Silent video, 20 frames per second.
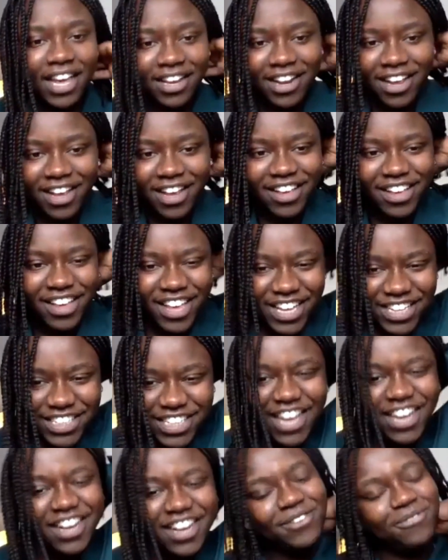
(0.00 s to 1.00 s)
That's
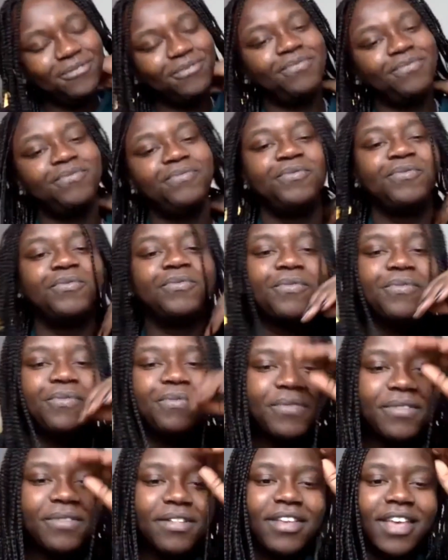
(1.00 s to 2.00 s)
the main one.
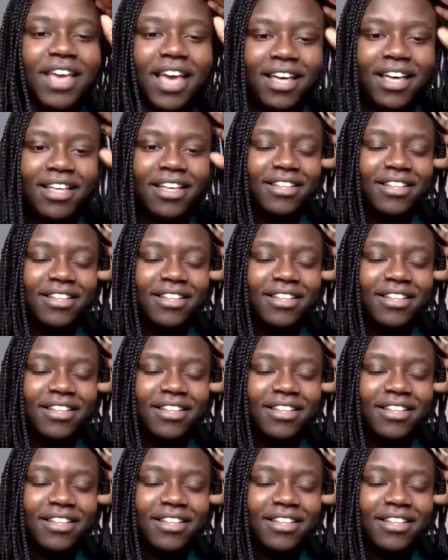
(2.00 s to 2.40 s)
Yeah. Yeah.